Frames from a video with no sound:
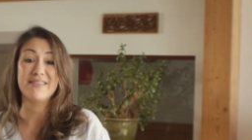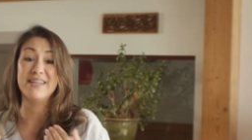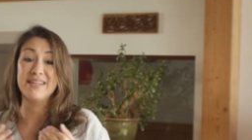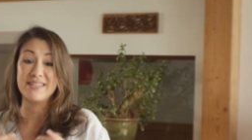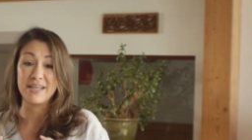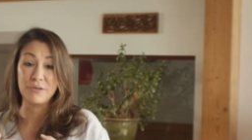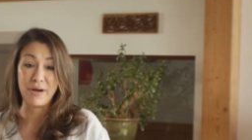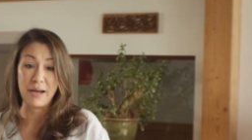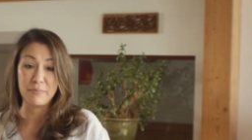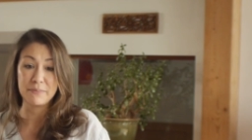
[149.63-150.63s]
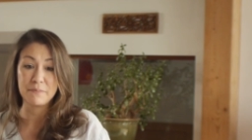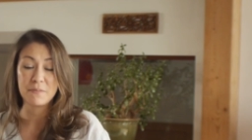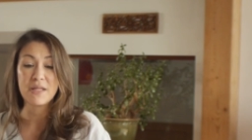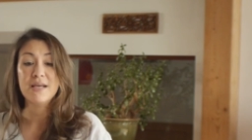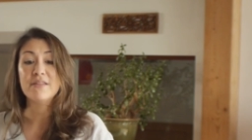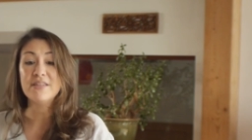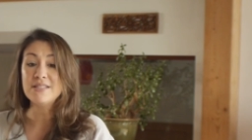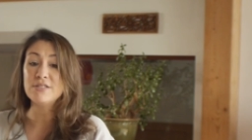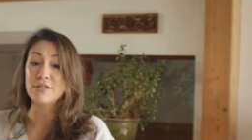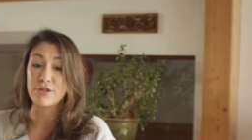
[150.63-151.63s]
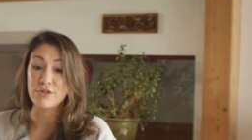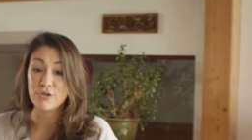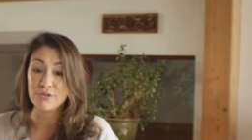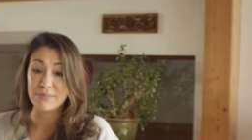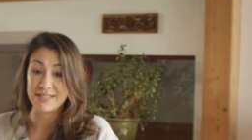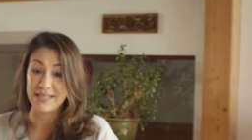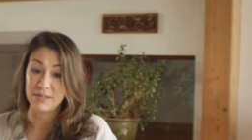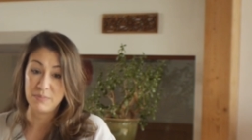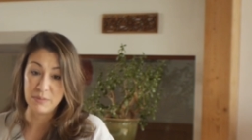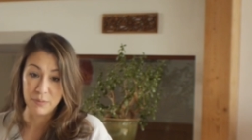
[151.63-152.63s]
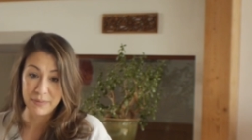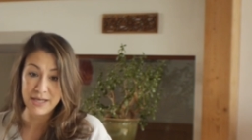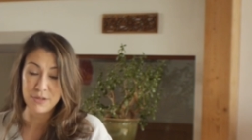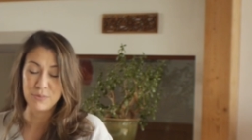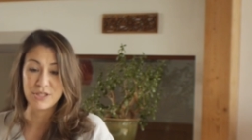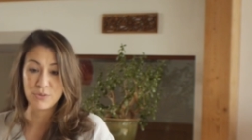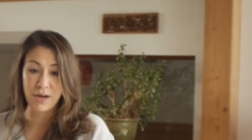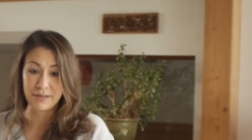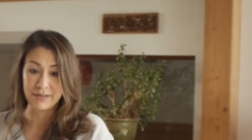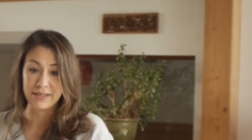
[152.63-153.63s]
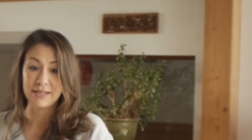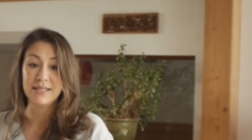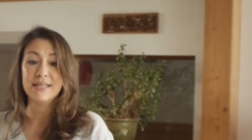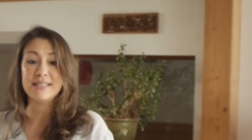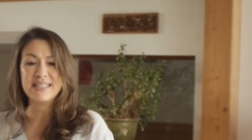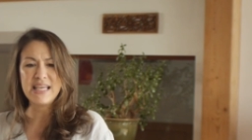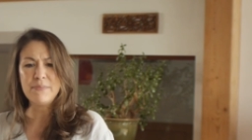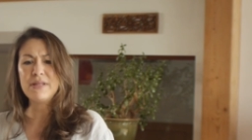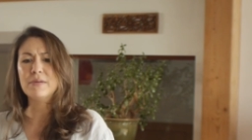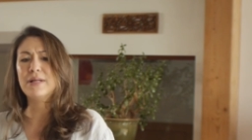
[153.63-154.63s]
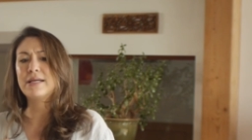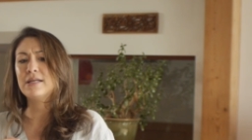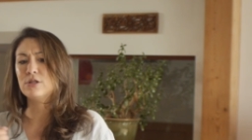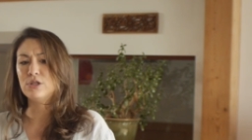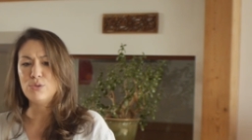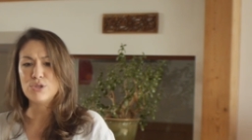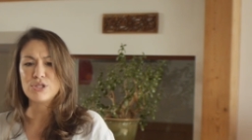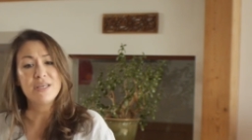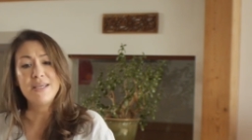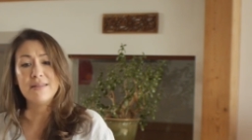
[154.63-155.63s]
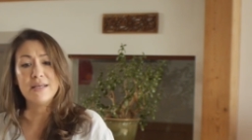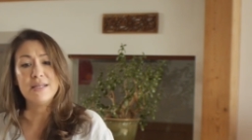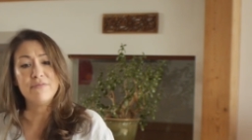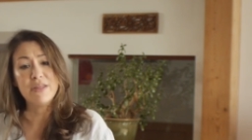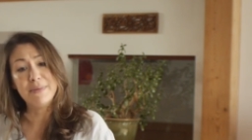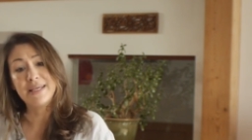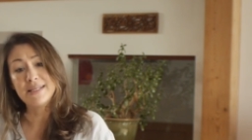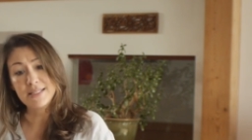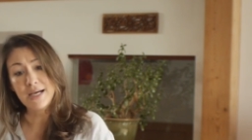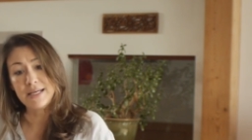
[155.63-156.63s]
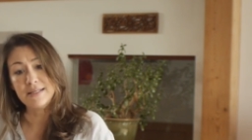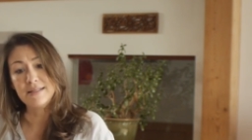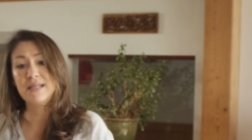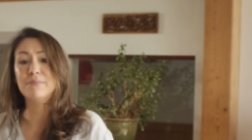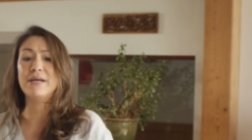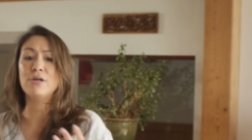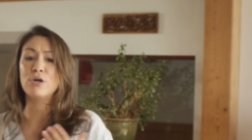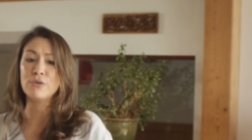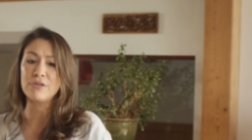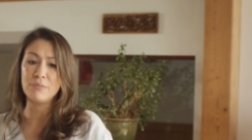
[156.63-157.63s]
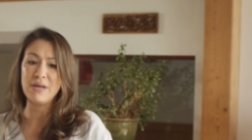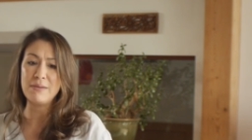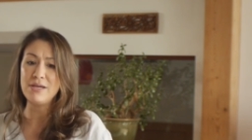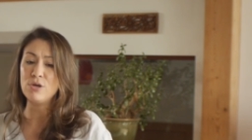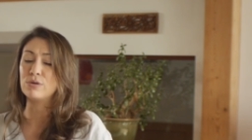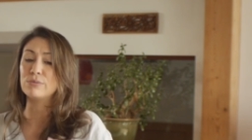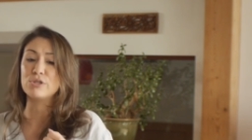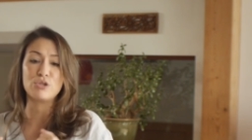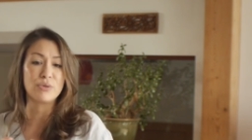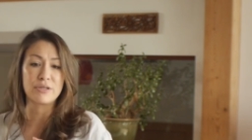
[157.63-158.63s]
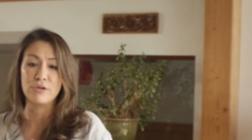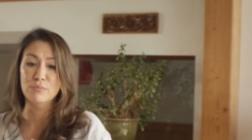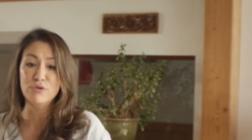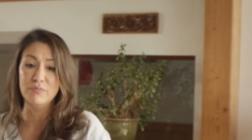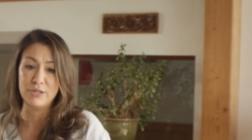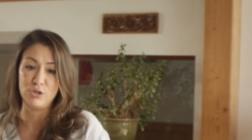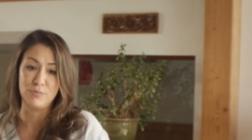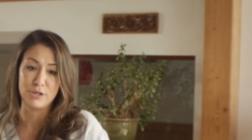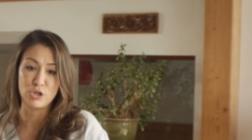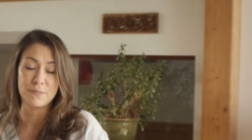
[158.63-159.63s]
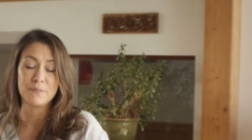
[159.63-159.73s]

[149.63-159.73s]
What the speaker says: than a tight wrap. This is the third mistake people make when swaddling, is keeping the blanket loose, thinking that if they make it tight that it might hurt their baby or restrict their movement too much.